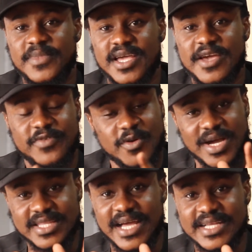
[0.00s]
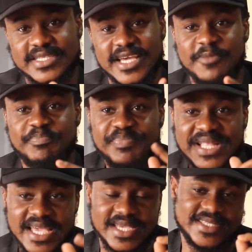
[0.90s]
everyone out there,
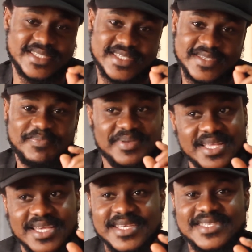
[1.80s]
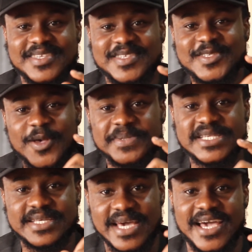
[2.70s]
please
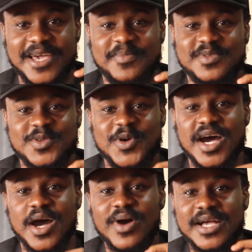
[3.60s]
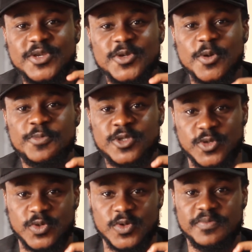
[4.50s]
subscribe to our
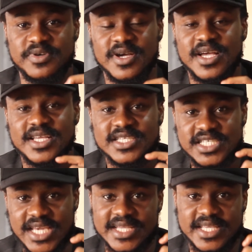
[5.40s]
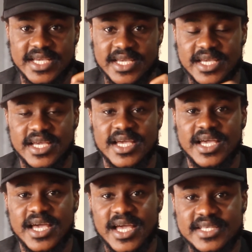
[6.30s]
YouTube channel,
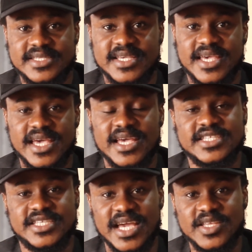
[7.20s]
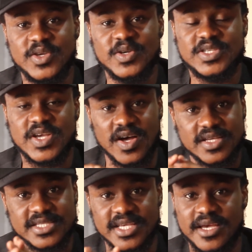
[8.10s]
SK Genius
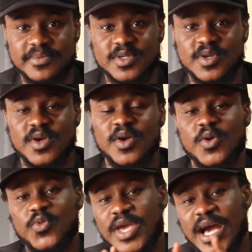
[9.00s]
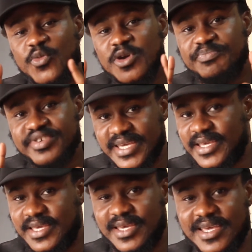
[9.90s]
Concept, where we
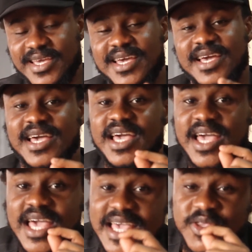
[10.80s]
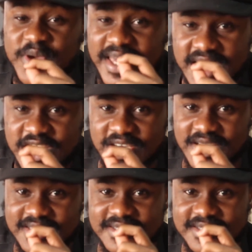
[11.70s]
bring education